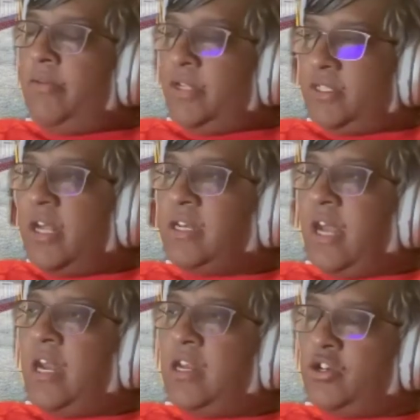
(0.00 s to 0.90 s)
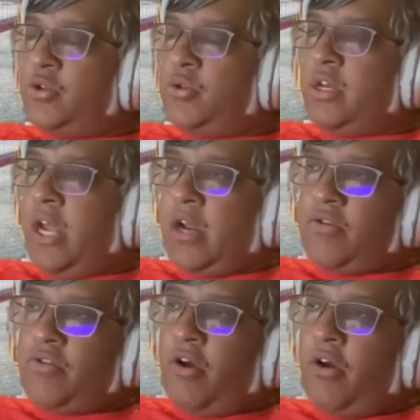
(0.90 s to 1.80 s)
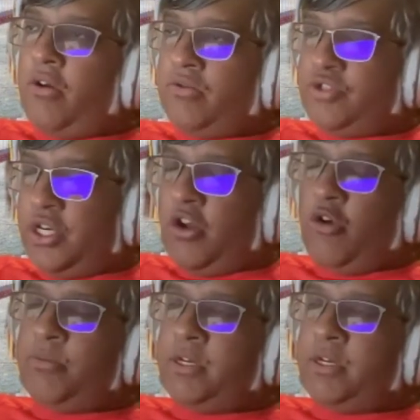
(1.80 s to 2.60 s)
let's like date it to the Neanderthal genome,